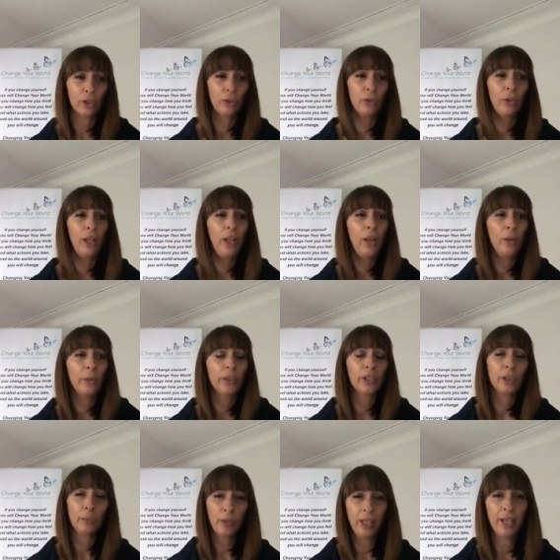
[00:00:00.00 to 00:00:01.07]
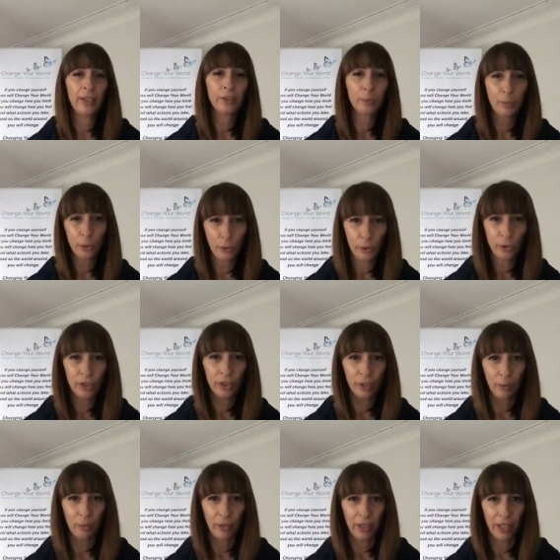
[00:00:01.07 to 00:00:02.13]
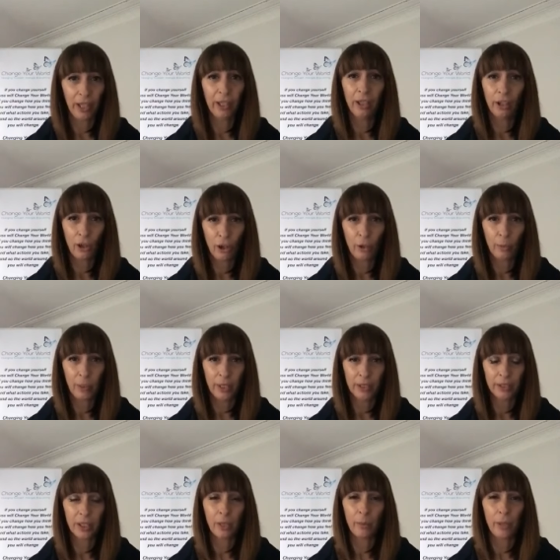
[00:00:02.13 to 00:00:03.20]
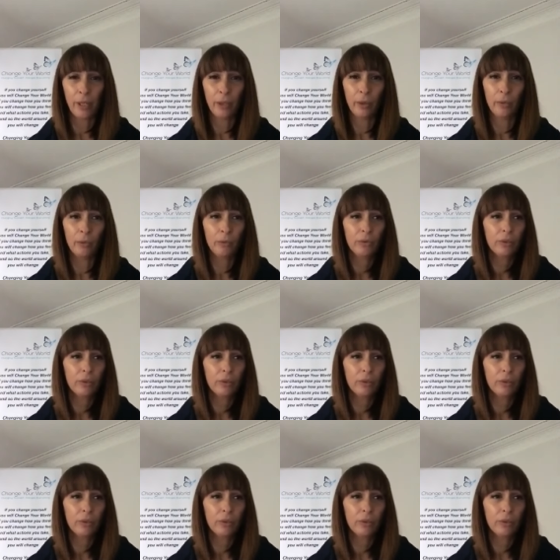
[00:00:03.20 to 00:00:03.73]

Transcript: So when somebody else posts something and a comment about